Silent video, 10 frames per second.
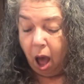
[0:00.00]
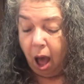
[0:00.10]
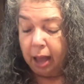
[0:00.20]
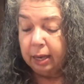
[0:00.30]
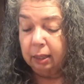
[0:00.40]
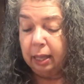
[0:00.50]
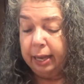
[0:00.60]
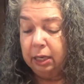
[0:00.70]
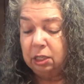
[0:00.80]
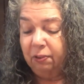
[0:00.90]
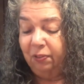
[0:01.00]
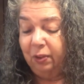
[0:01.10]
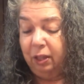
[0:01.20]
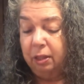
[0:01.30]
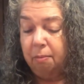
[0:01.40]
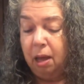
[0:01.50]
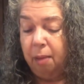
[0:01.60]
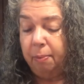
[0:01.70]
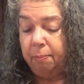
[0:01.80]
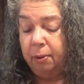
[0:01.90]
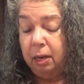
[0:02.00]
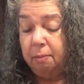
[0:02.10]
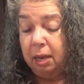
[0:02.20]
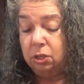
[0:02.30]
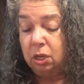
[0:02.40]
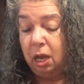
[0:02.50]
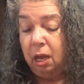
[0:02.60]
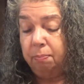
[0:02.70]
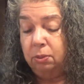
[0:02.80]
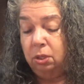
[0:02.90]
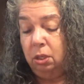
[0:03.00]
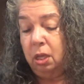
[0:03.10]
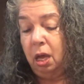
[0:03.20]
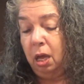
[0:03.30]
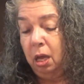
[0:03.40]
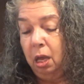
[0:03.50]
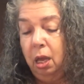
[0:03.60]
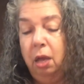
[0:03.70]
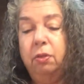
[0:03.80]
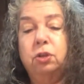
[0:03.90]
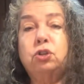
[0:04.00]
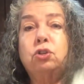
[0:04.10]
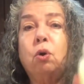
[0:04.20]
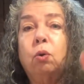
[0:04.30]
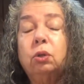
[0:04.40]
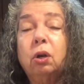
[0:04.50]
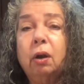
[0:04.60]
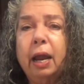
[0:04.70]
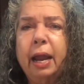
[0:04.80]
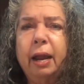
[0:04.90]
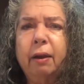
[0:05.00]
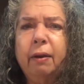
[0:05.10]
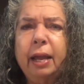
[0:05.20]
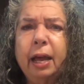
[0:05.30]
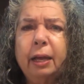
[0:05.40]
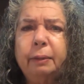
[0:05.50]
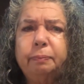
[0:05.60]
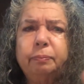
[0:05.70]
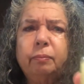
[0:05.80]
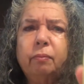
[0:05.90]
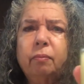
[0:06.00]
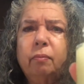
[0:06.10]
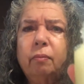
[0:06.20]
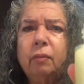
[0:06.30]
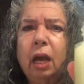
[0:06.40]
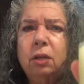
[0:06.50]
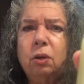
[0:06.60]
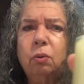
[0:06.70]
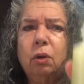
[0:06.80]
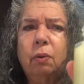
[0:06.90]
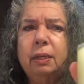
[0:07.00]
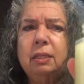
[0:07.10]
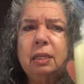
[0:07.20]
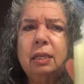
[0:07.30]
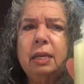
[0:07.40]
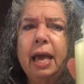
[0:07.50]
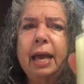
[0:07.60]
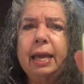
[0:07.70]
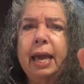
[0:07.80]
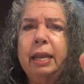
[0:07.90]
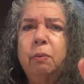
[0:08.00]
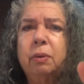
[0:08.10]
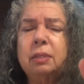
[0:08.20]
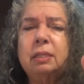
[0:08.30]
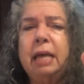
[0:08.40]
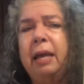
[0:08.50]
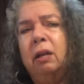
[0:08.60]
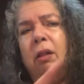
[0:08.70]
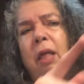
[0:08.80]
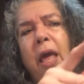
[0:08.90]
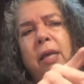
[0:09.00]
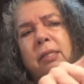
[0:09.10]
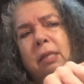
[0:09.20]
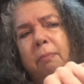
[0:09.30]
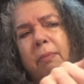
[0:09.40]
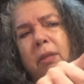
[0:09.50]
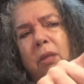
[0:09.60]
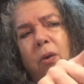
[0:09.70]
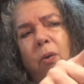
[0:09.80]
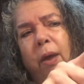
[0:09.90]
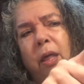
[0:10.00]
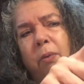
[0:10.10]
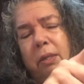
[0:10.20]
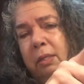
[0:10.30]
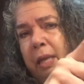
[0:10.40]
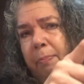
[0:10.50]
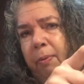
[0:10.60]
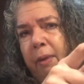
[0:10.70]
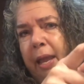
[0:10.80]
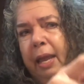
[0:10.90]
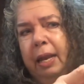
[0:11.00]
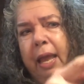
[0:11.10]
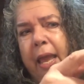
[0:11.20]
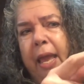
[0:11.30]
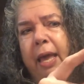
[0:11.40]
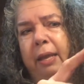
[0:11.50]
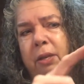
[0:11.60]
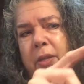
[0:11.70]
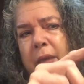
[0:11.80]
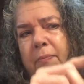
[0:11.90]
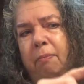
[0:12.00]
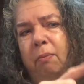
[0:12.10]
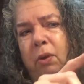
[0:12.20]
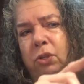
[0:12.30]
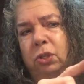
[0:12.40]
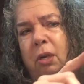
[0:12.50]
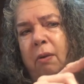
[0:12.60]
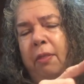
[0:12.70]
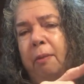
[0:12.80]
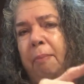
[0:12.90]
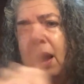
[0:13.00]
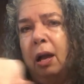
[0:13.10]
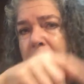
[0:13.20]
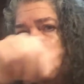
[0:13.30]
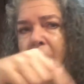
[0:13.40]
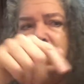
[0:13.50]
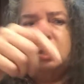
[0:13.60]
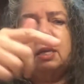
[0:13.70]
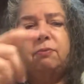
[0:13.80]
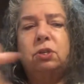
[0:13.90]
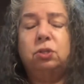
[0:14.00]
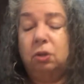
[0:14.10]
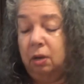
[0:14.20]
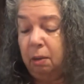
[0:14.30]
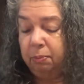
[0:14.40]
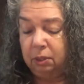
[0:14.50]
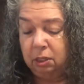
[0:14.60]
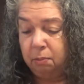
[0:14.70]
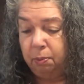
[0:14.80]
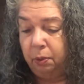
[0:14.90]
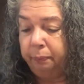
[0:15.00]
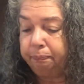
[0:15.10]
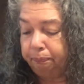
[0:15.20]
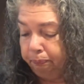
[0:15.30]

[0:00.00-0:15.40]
I like to fill them up pretty much up to the shoulder area. I don't go into the neck, and it will settle. Some of the oil will separate and you'll have more sugar on the bottom. Just have to stir it up with the spoon.